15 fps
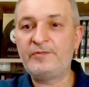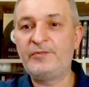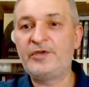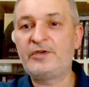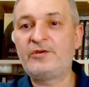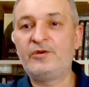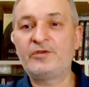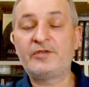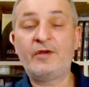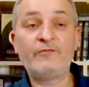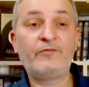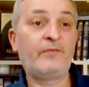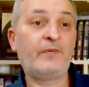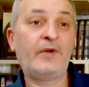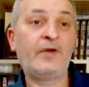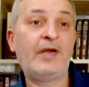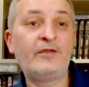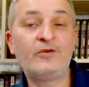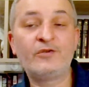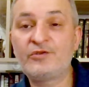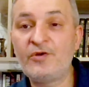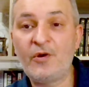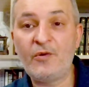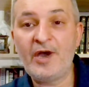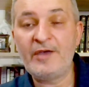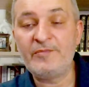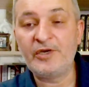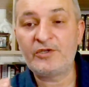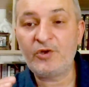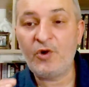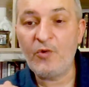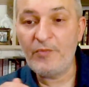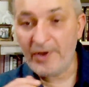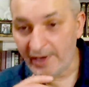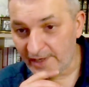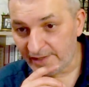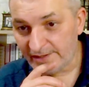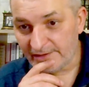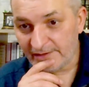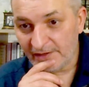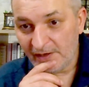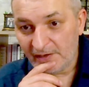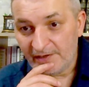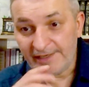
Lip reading: because I don't know why, but OBS,